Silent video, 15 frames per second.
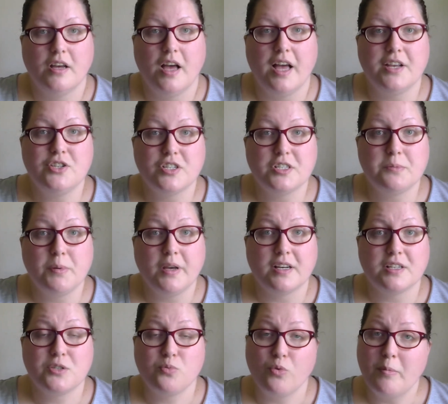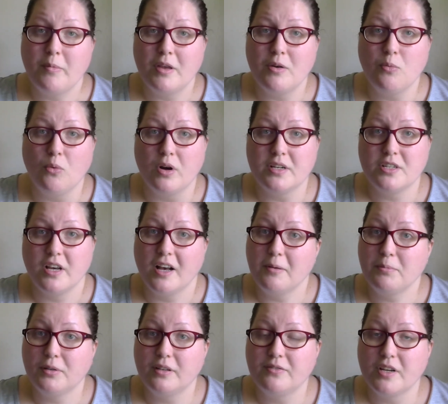And just because women want to
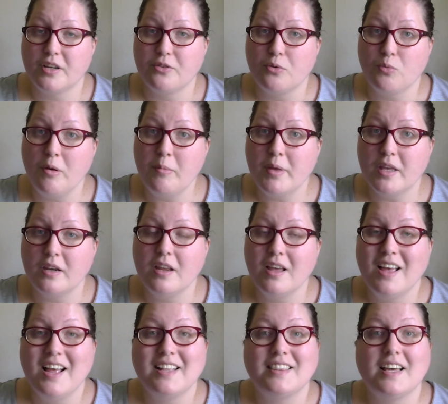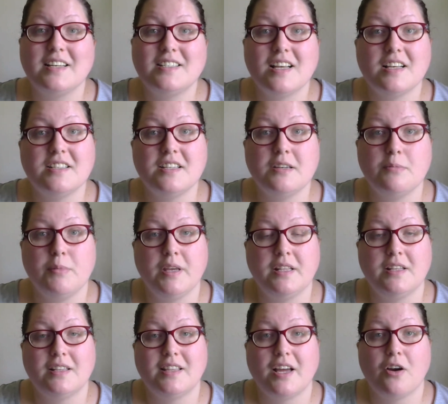uplift other women, that doesn't mean
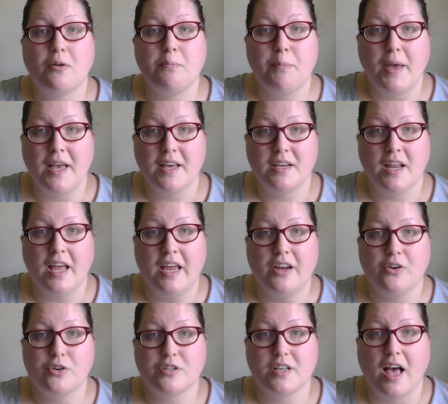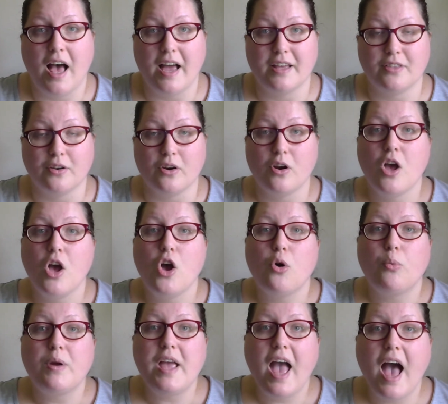that they are man-haters either.
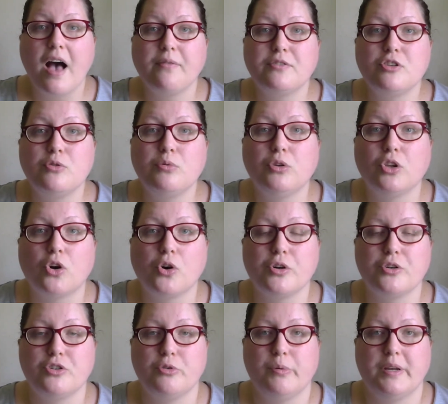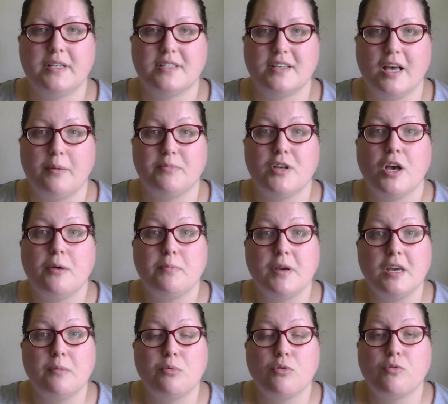We have to learn to accept
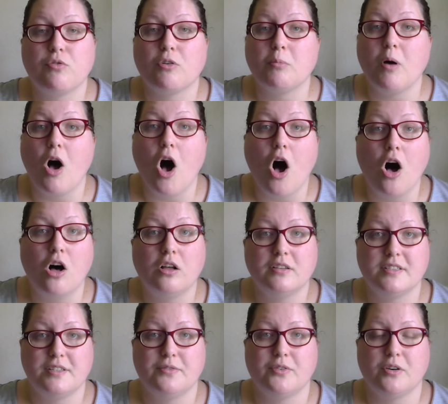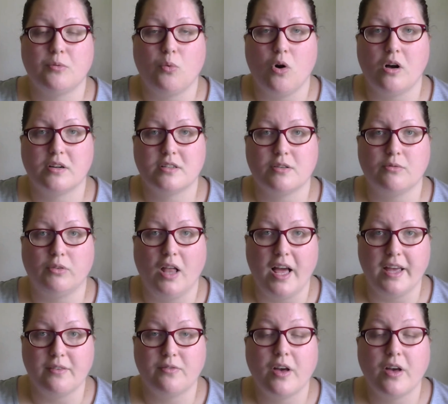people from all different walks of life.